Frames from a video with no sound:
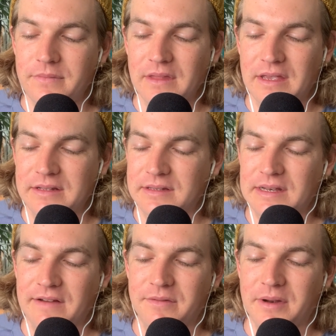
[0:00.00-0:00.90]
it's in
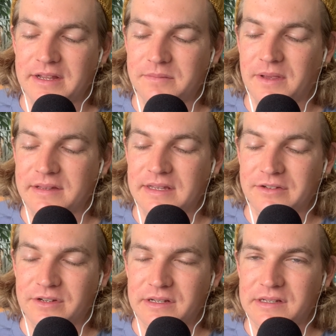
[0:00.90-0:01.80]
everybody's best
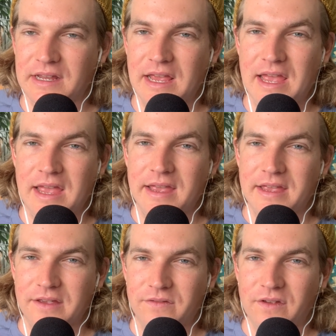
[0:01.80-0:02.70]
interest
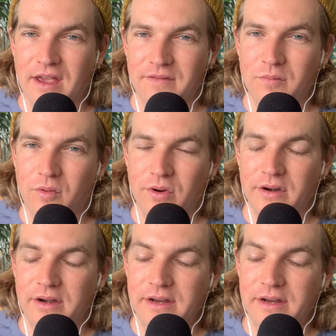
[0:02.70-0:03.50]
if you have more